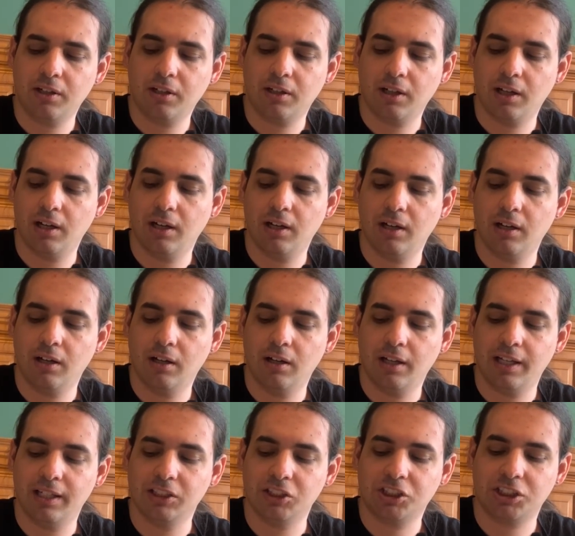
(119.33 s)

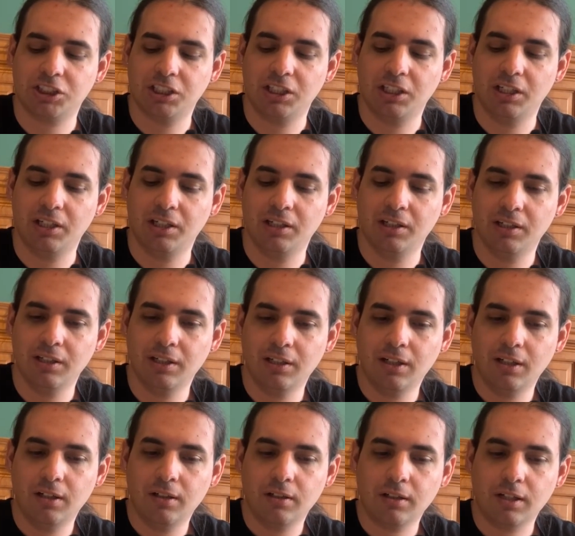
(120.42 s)
And she
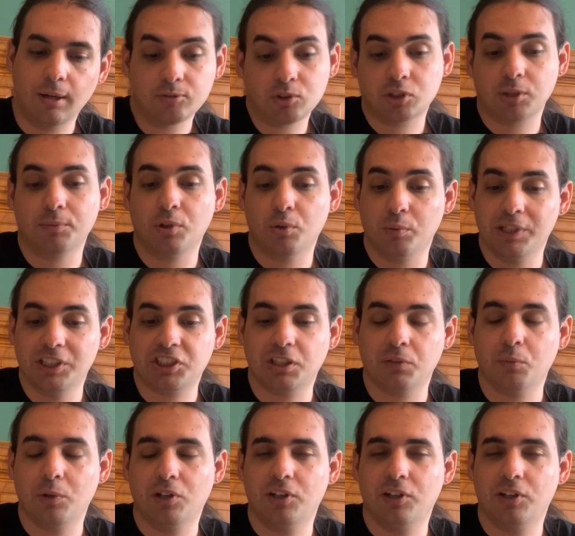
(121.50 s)
comes from the region where